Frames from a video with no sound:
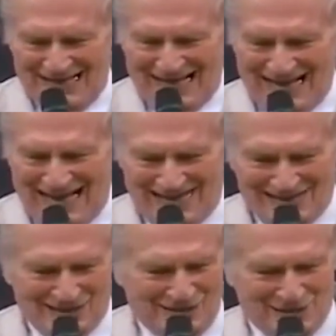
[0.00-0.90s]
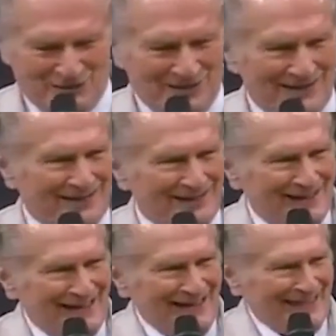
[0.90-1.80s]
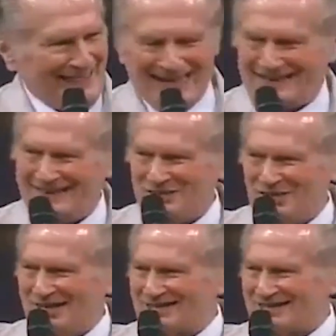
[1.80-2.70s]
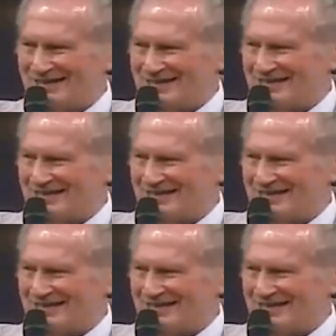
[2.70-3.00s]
Hallelujah. Thank you, Jesus.